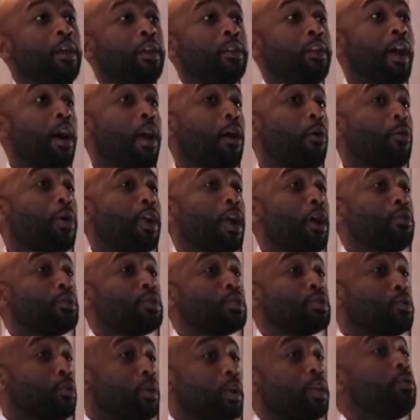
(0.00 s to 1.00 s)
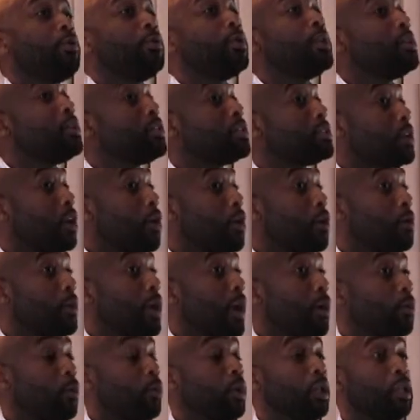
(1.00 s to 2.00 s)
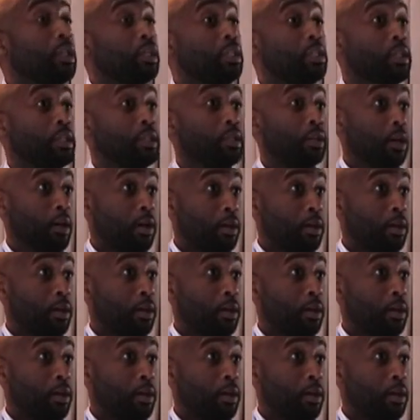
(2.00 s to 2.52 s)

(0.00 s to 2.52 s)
Now, when I was 21 years old, I really didn't